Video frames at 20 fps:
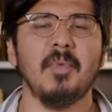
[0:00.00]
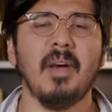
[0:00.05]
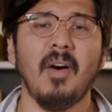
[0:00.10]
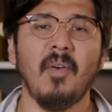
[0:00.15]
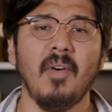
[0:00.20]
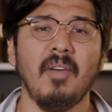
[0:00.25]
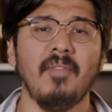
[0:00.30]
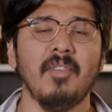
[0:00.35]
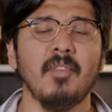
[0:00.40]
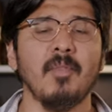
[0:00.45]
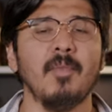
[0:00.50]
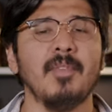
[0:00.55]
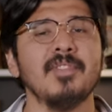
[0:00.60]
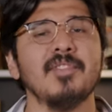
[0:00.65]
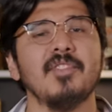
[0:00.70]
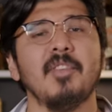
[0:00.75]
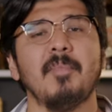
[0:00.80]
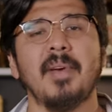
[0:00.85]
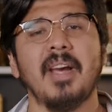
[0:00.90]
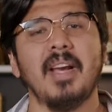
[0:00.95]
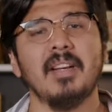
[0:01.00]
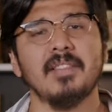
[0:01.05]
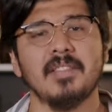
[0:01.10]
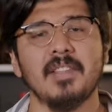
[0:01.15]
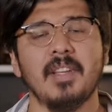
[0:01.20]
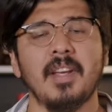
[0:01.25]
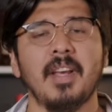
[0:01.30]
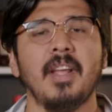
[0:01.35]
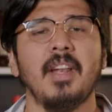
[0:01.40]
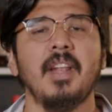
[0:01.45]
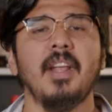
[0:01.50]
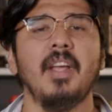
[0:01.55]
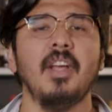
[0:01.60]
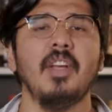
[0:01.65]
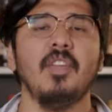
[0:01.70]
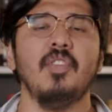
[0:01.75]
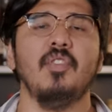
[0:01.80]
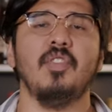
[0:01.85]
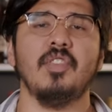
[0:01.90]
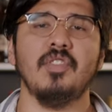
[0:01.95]
However, once you're past that,
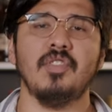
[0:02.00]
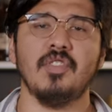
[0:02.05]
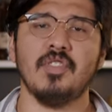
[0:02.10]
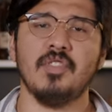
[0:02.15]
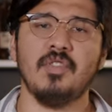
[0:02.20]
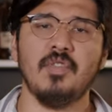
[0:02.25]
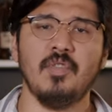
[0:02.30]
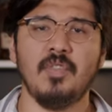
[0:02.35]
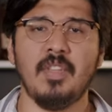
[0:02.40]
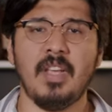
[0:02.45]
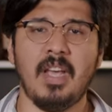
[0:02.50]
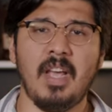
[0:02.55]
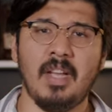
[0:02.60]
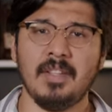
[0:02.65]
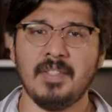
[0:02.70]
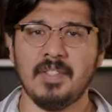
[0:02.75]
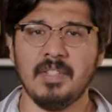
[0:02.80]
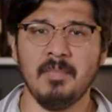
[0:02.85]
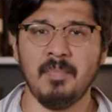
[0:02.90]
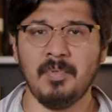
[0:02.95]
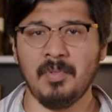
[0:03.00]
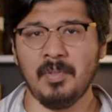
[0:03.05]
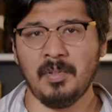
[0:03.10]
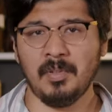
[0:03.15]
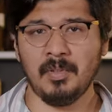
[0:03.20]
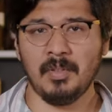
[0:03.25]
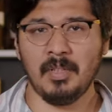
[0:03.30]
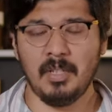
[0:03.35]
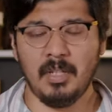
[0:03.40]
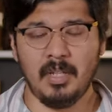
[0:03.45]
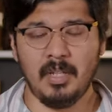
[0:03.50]
you can just do that simple